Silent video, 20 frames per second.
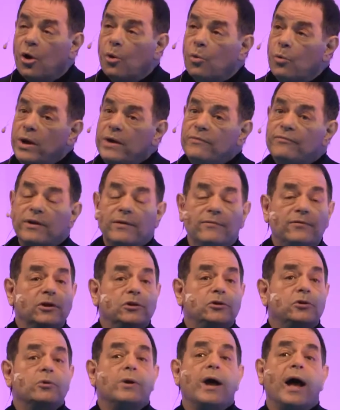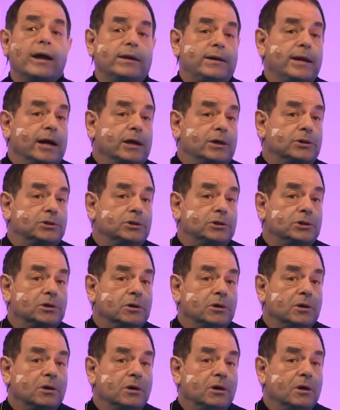We've lived in two contexts,
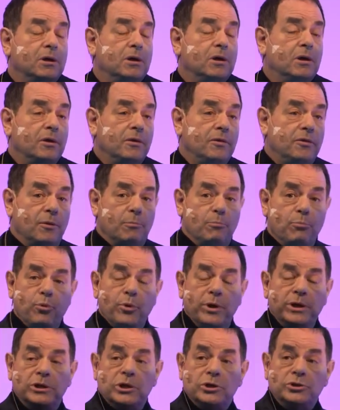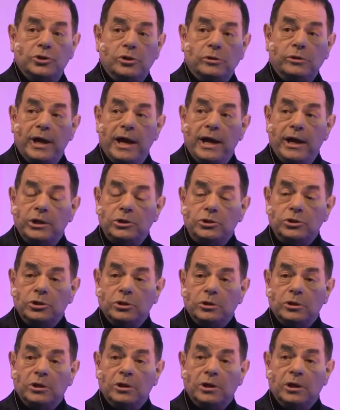the pre-digital age
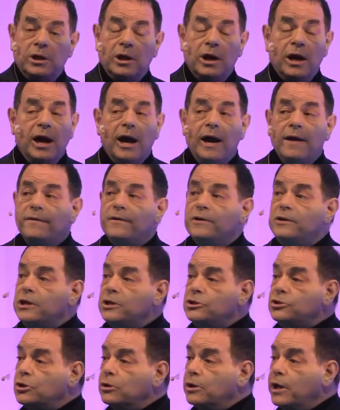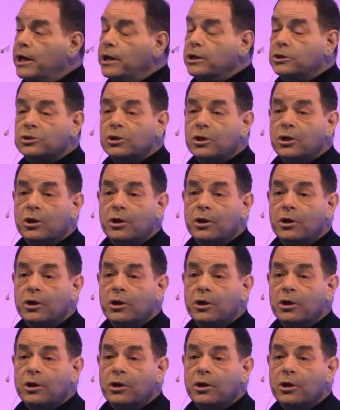and the digital age.